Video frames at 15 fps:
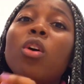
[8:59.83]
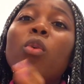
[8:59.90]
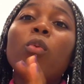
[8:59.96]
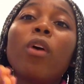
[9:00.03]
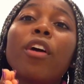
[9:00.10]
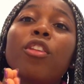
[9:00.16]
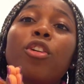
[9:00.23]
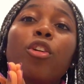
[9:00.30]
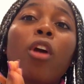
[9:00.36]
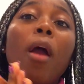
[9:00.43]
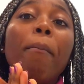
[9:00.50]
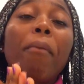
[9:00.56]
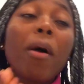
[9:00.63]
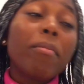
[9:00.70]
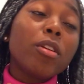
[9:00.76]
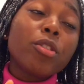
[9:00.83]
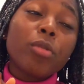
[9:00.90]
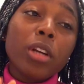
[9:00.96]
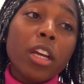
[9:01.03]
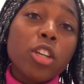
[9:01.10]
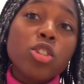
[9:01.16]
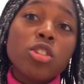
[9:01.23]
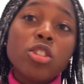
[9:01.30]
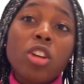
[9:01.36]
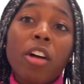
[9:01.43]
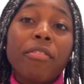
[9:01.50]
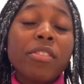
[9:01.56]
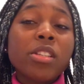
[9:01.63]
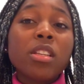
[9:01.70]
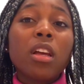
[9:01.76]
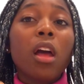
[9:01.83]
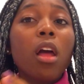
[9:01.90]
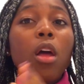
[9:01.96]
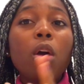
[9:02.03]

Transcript: whether you're a public relations officer,